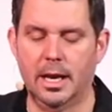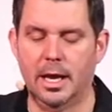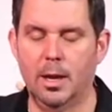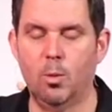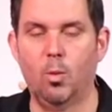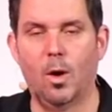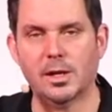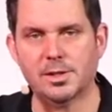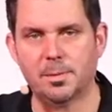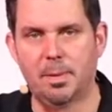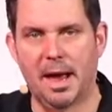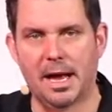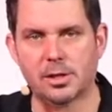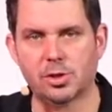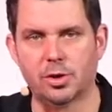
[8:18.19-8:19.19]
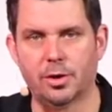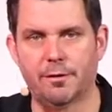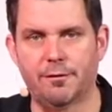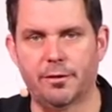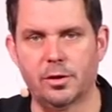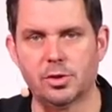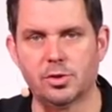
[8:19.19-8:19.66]
and he was a pastor
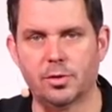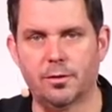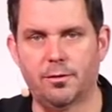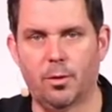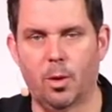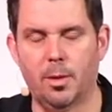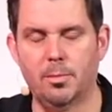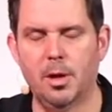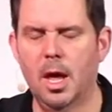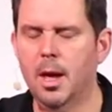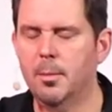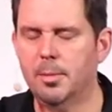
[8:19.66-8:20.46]
at First Reformed,